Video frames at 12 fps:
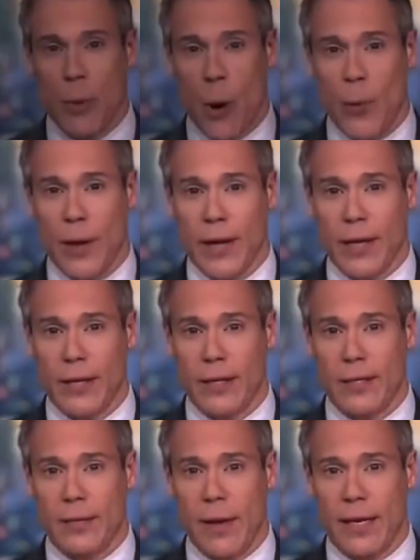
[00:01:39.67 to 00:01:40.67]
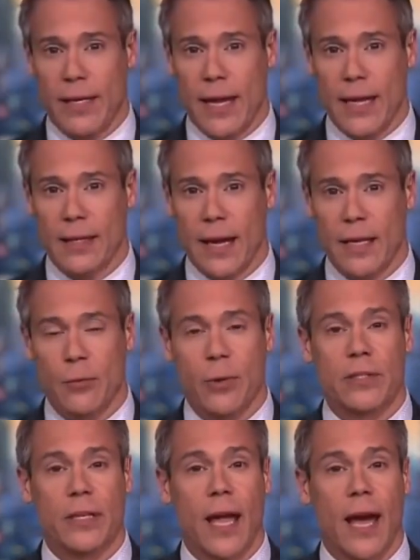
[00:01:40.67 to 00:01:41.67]
Boeing is making headlines
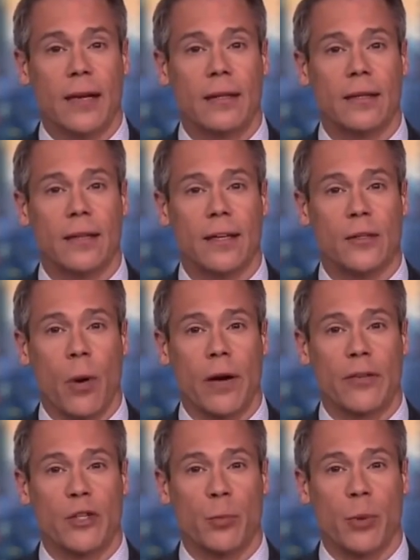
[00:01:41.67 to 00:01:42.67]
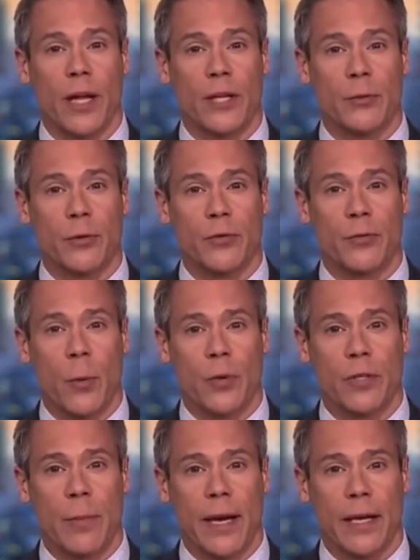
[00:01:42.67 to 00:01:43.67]
once again as one of its planes was
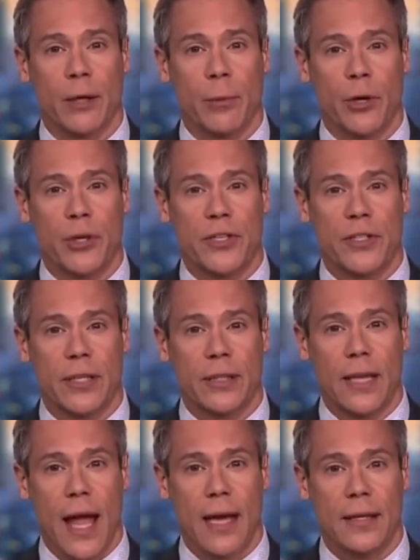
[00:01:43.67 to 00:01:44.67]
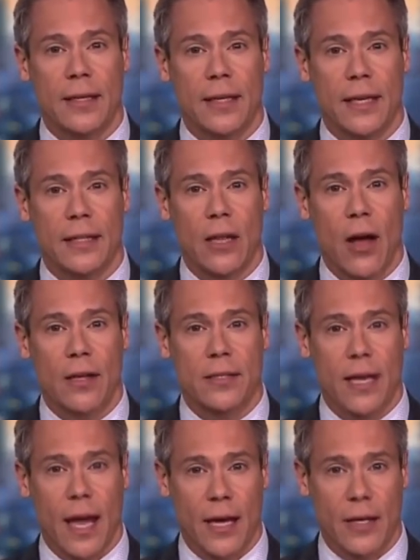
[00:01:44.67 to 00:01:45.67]
forced to make an emergency landing in
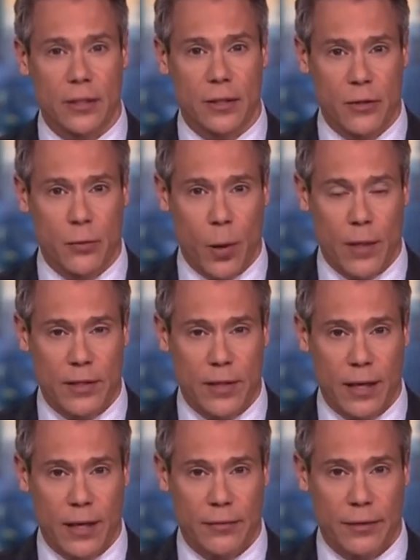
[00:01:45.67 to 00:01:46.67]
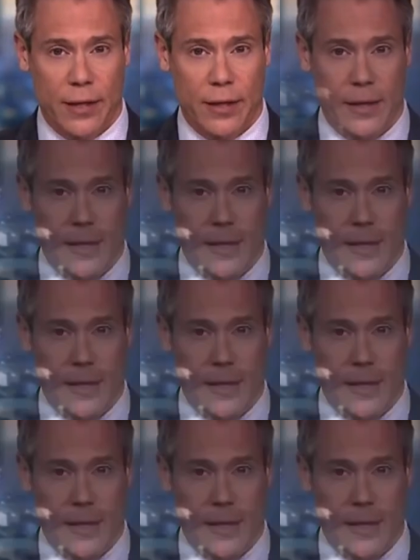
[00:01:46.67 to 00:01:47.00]
Los Angeles Wednesday evening.